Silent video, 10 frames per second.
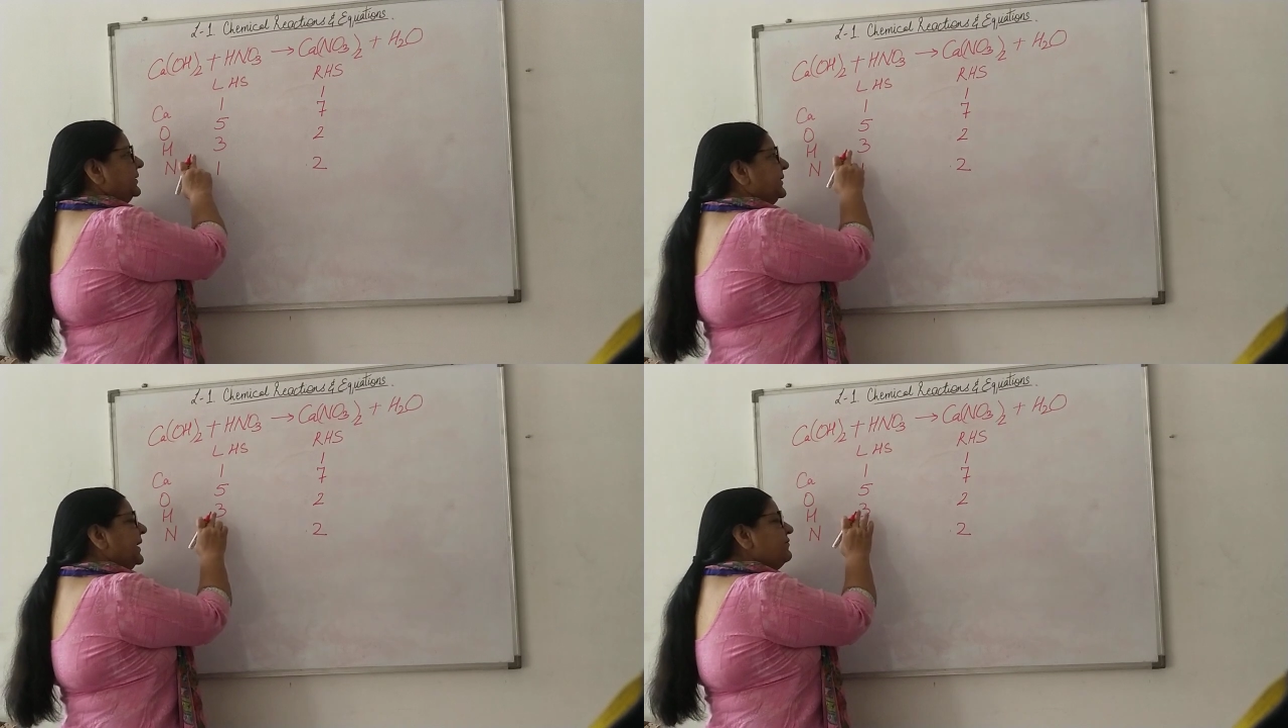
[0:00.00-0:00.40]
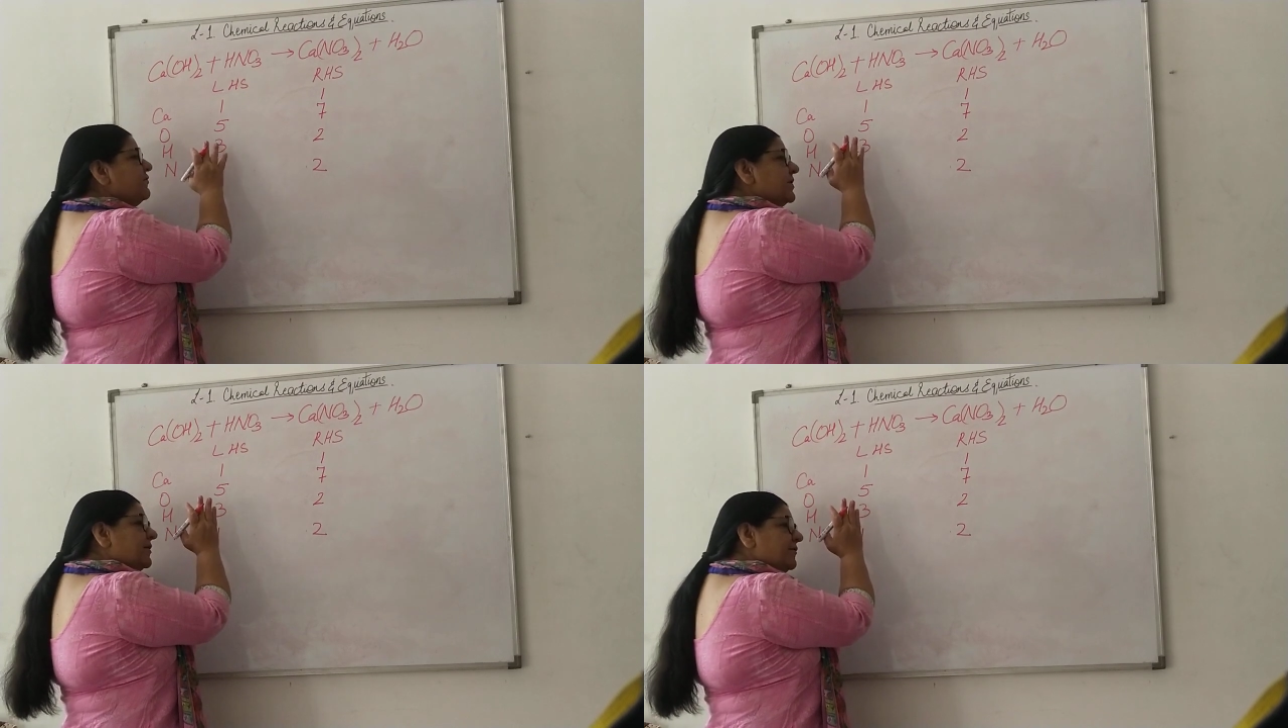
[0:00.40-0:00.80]

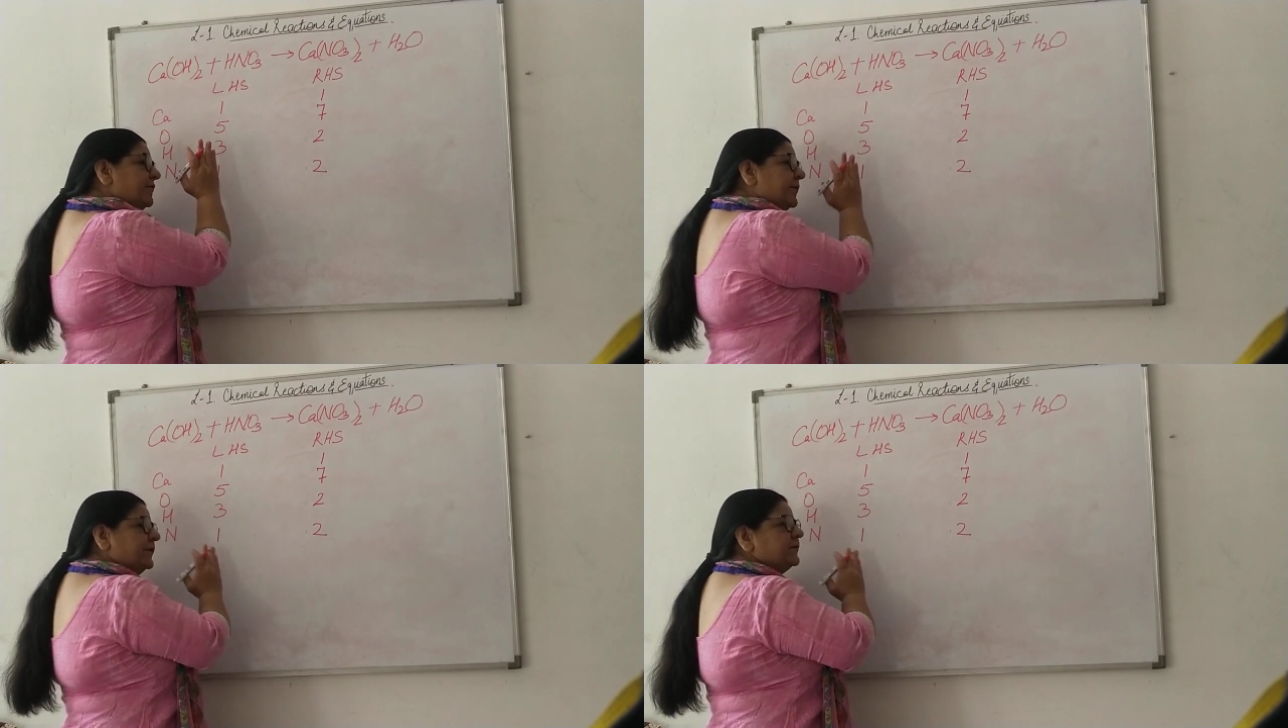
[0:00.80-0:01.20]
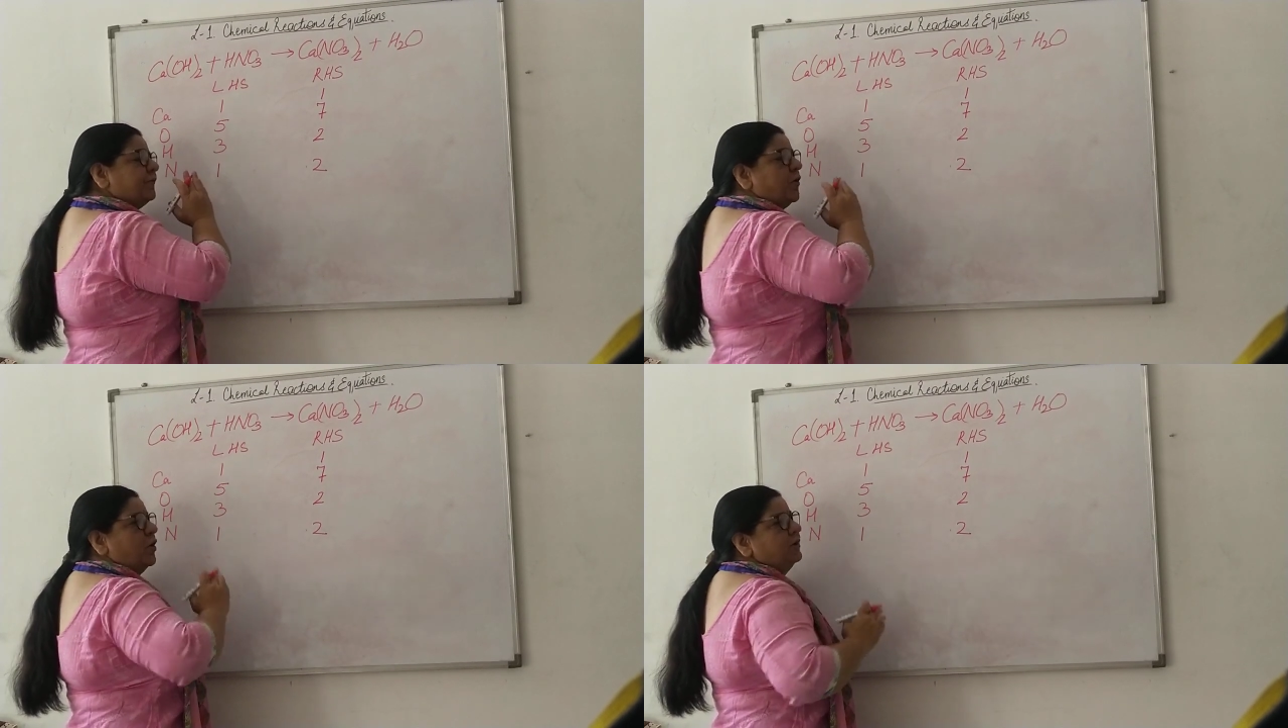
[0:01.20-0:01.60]
Then first
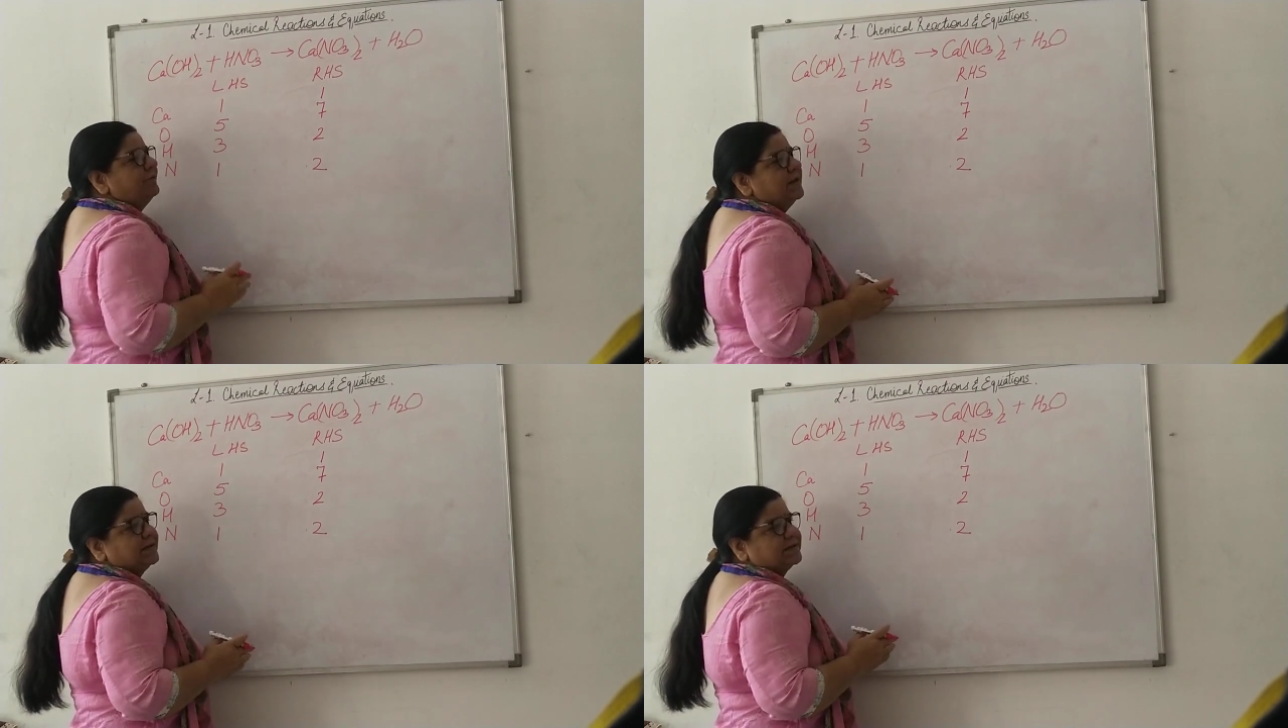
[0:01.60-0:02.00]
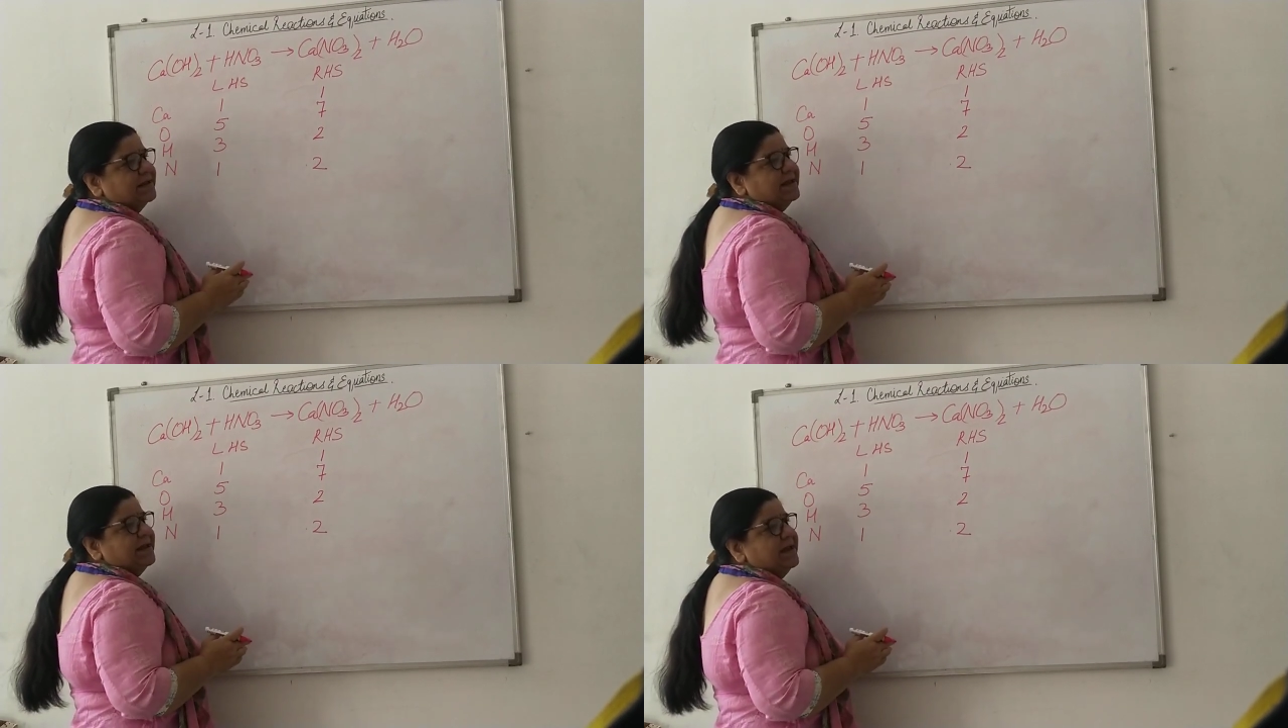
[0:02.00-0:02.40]
of all we will
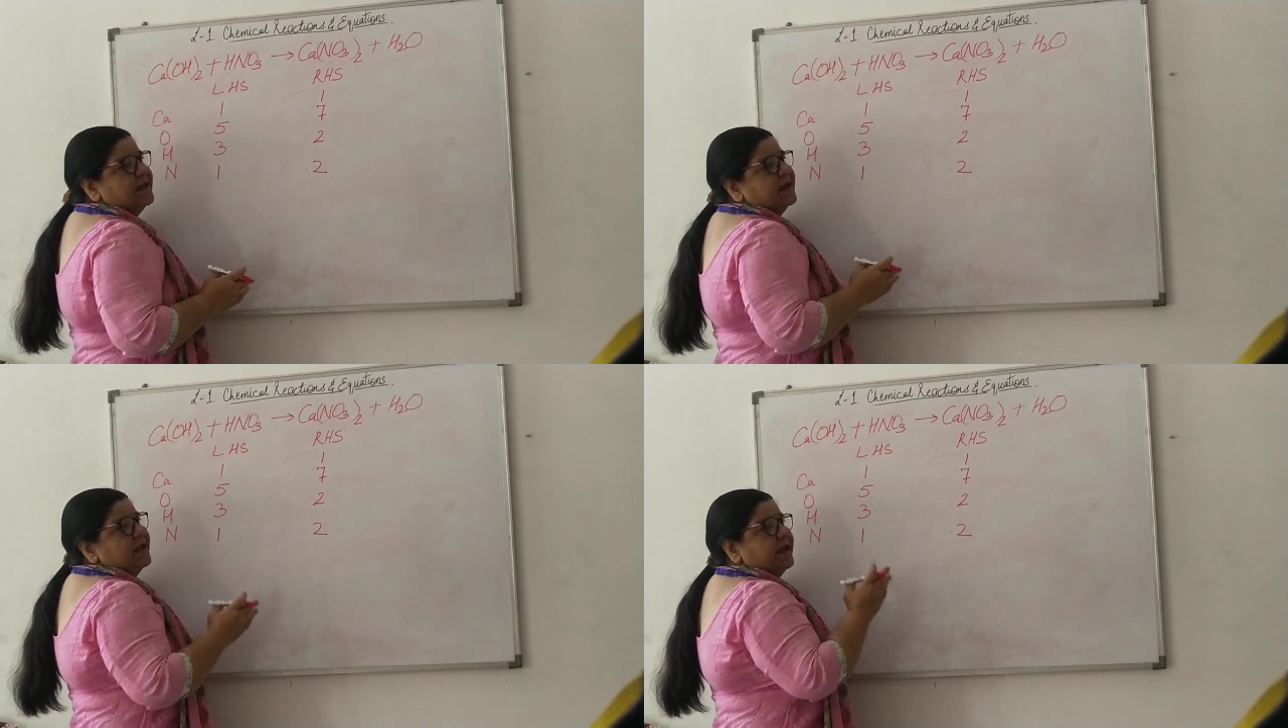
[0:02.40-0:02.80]
see